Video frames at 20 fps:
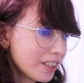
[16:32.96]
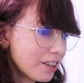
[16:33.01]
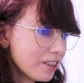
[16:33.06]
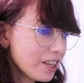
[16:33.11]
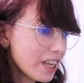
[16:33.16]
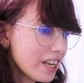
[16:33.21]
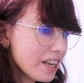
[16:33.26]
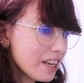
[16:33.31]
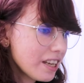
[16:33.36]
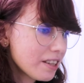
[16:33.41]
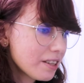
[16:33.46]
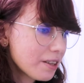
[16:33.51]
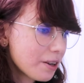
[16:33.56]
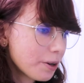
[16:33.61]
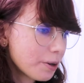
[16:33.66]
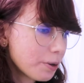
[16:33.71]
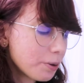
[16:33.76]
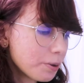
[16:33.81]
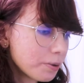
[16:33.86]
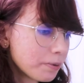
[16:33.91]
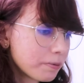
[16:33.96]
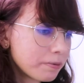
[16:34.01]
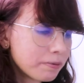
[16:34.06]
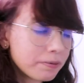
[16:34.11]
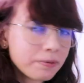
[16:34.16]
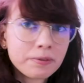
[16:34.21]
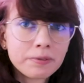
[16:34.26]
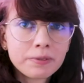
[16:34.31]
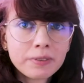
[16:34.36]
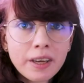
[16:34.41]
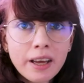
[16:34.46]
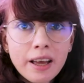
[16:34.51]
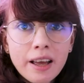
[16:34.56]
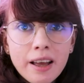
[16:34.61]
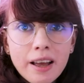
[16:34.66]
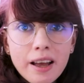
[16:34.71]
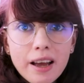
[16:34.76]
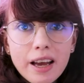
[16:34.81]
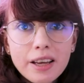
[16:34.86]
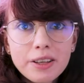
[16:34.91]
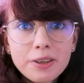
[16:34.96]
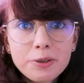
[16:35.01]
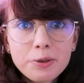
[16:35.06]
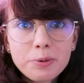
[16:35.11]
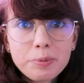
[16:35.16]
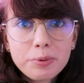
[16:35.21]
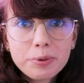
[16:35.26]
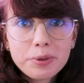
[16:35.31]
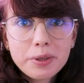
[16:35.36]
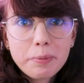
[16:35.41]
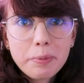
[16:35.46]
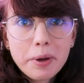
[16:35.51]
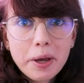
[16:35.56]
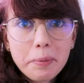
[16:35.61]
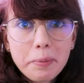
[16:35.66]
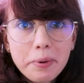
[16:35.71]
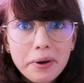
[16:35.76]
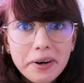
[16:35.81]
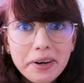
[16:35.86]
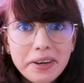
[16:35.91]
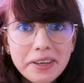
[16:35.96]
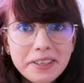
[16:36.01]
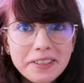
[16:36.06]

Okay, so I need to put the paper